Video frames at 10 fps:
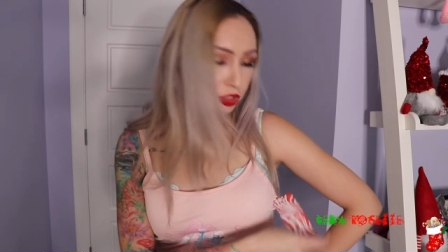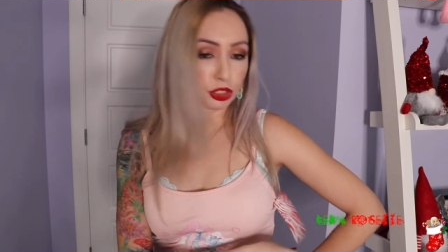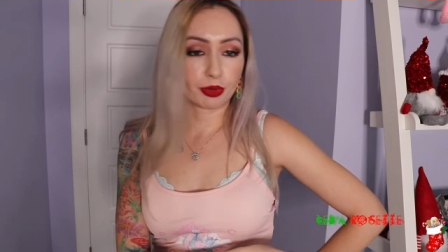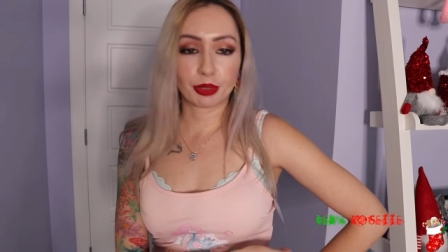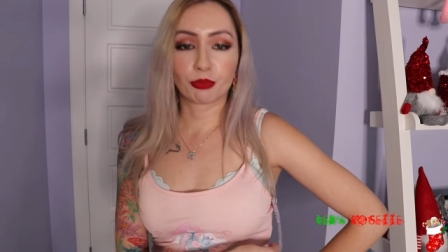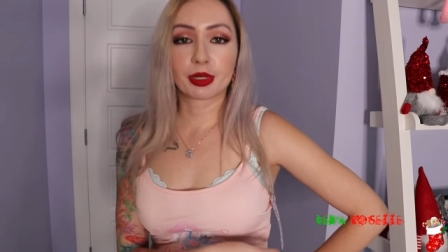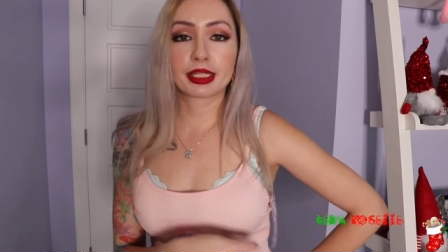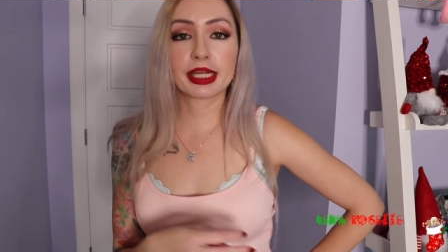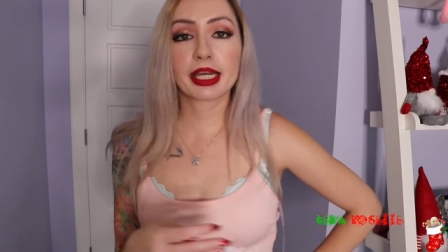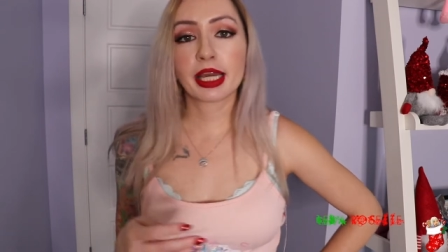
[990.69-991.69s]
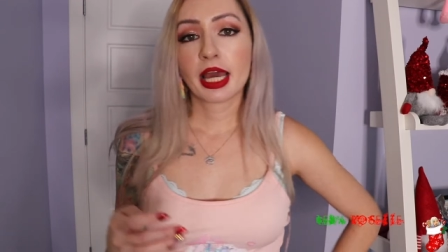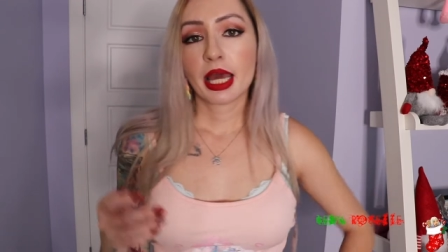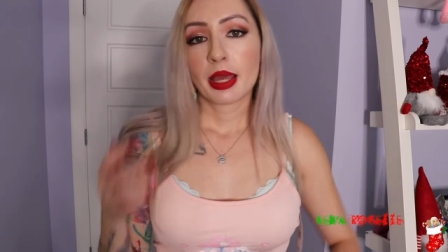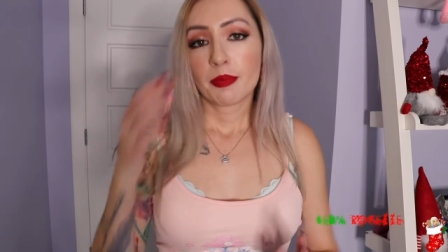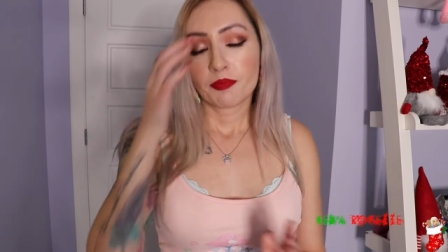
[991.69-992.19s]
so it really,
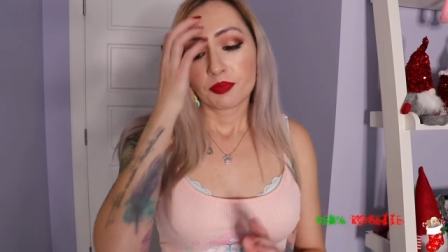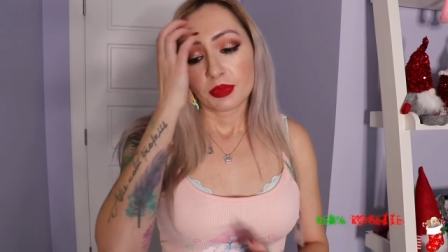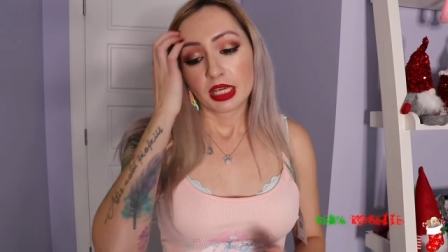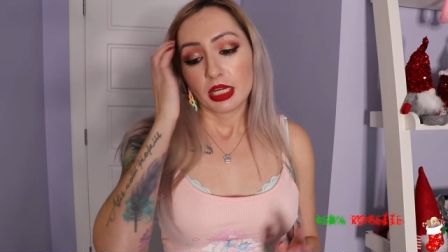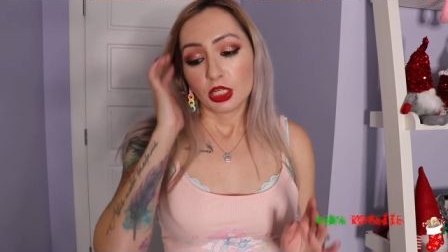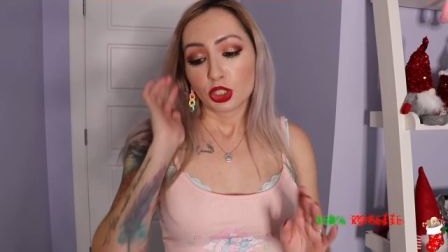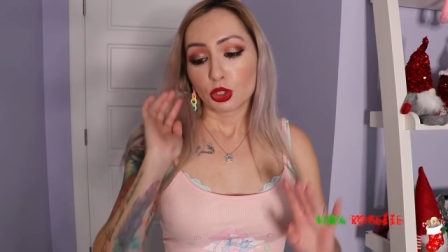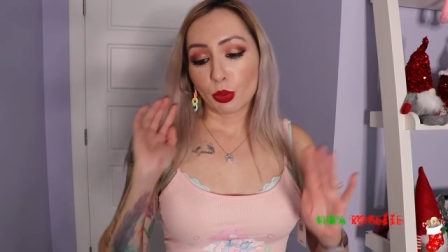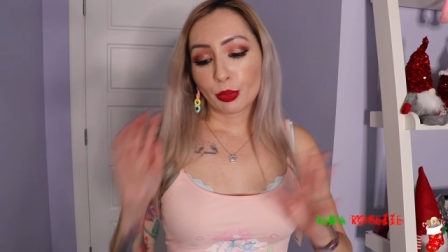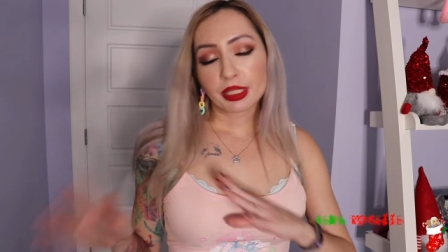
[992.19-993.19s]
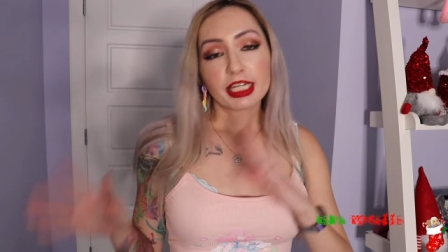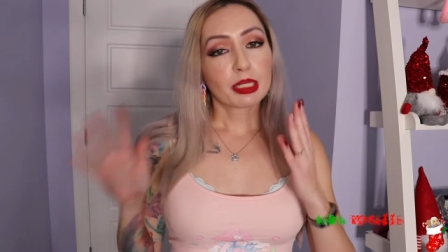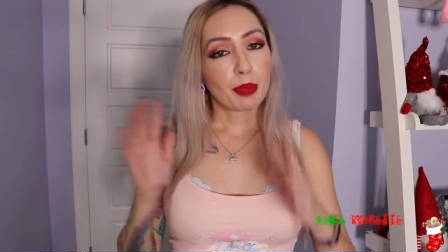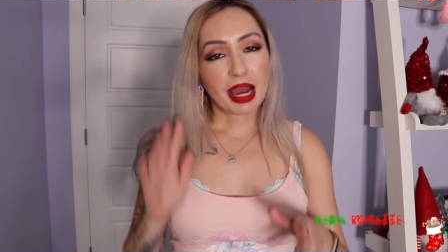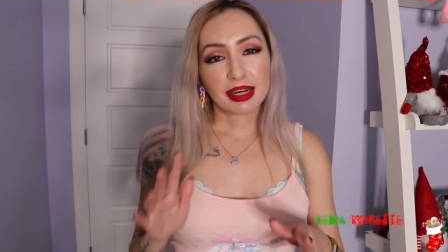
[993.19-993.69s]
so it
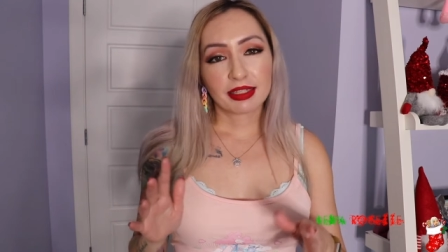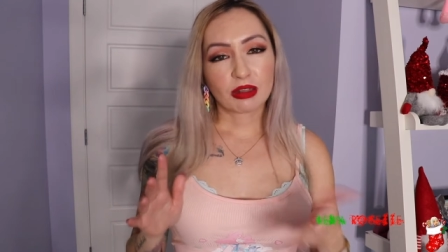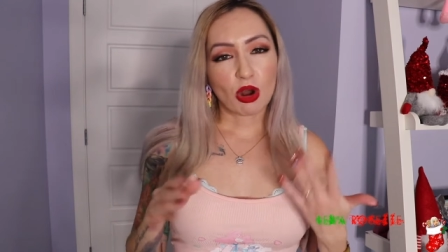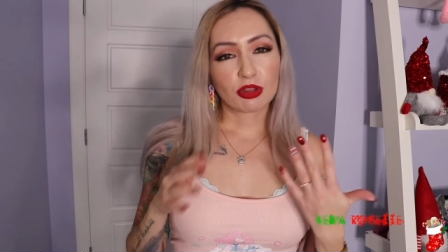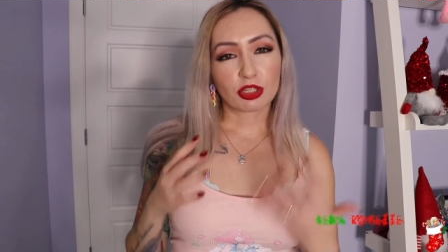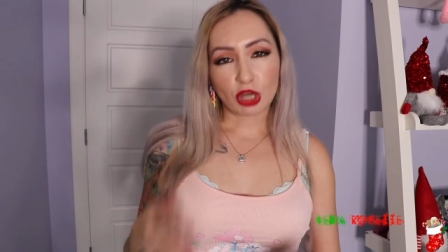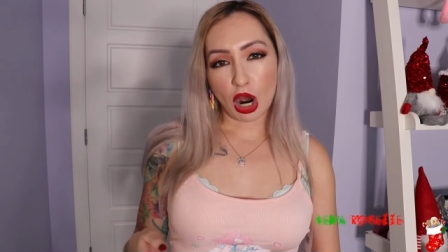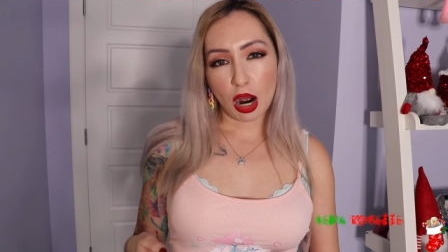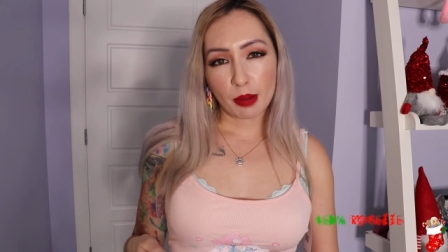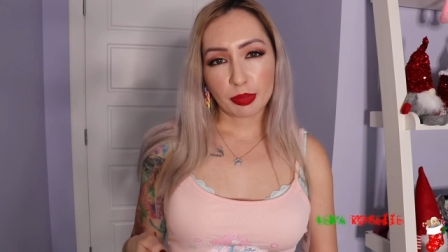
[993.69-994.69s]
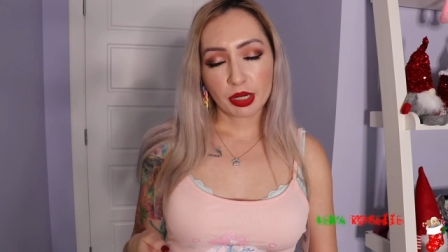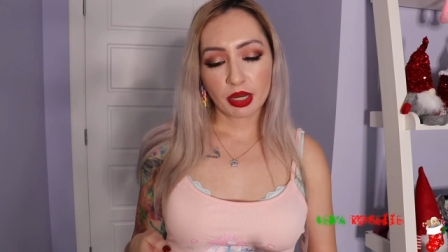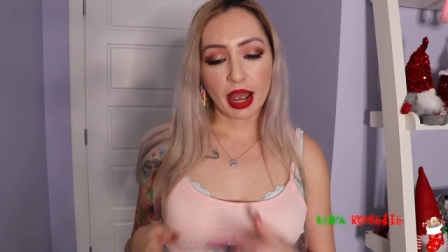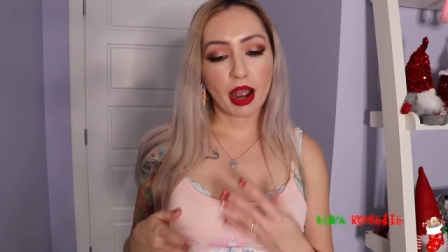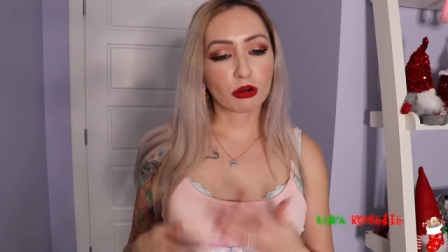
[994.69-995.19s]
really depends on the top,
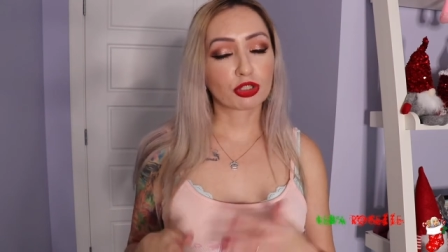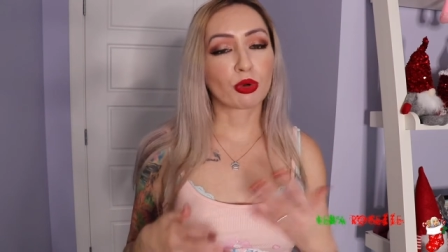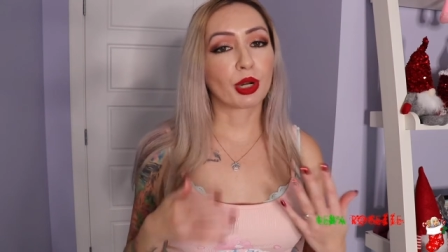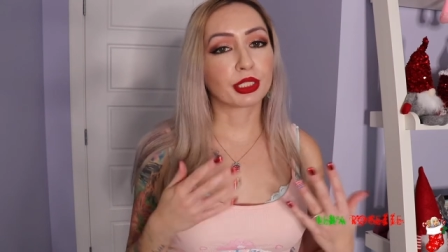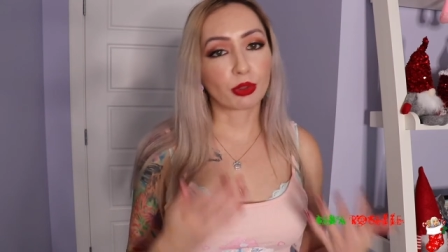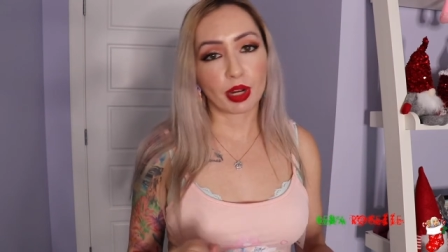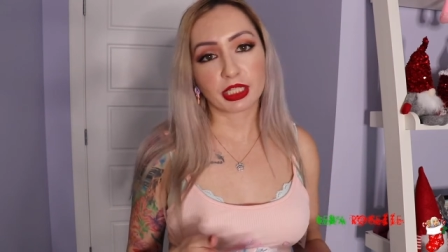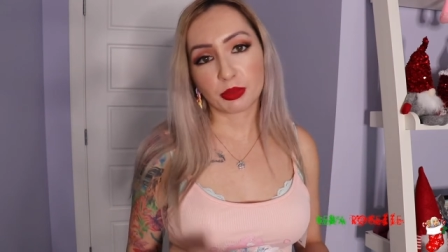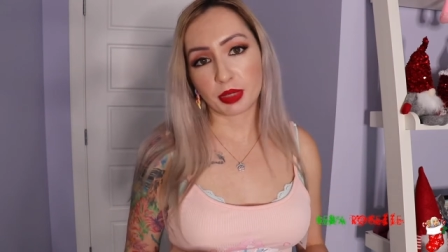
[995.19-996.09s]
how short it's going to